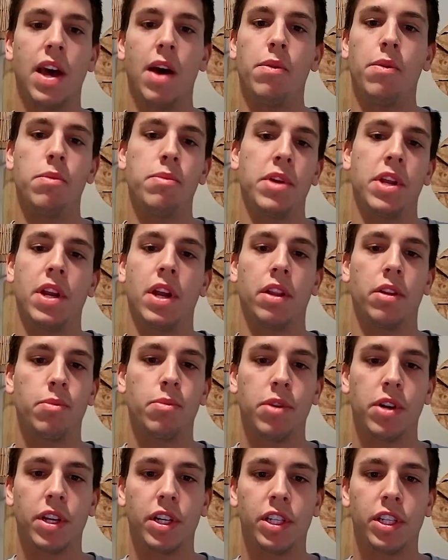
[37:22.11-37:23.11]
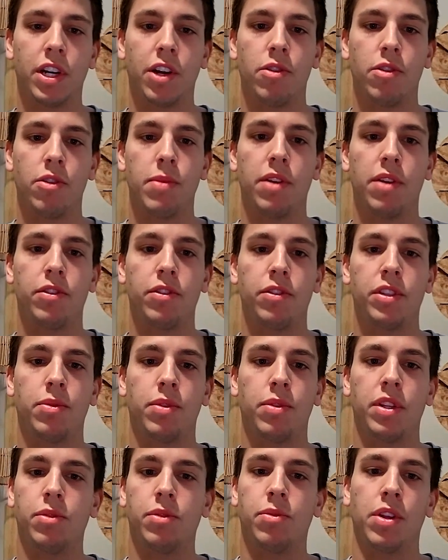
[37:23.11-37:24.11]
that would be another prediction I would make for
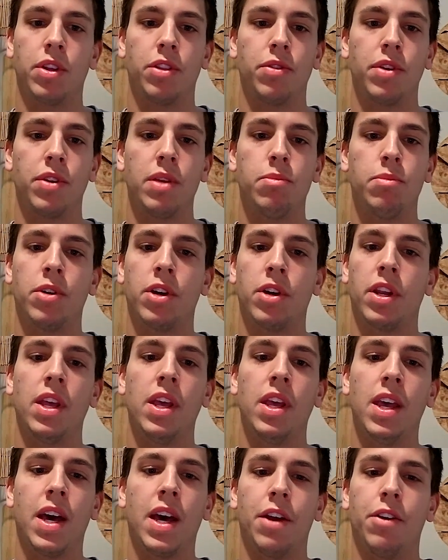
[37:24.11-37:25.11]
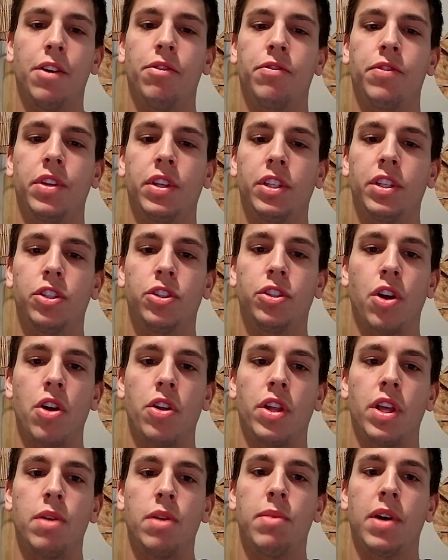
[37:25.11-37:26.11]
2023, but I don't feel as
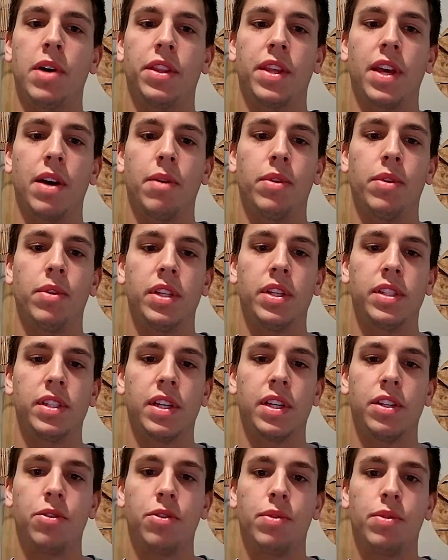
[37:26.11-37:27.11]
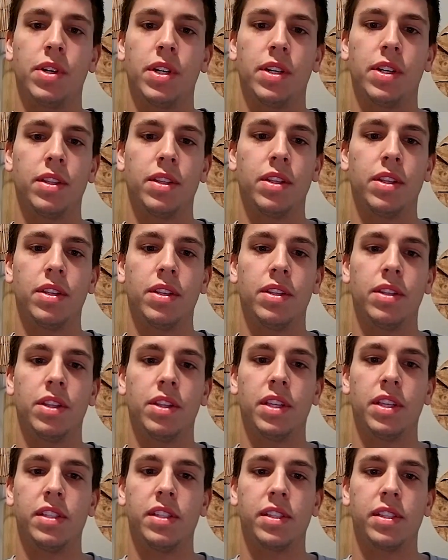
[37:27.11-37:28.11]
strongly about that one as I do
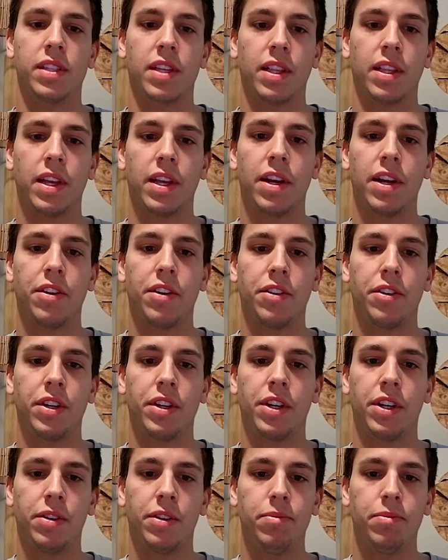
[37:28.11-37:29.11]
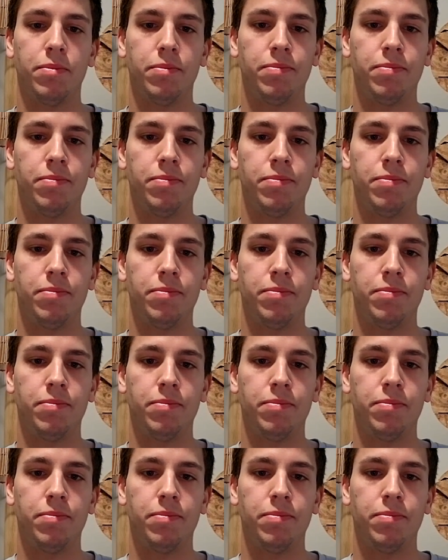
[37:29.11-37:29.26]
the thesis I laid out earlier.